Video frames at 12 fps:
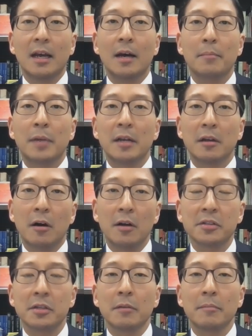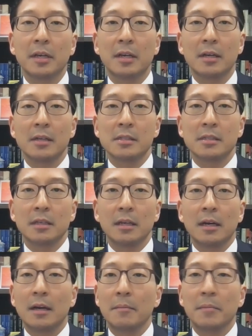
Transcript: uh, but also because uh,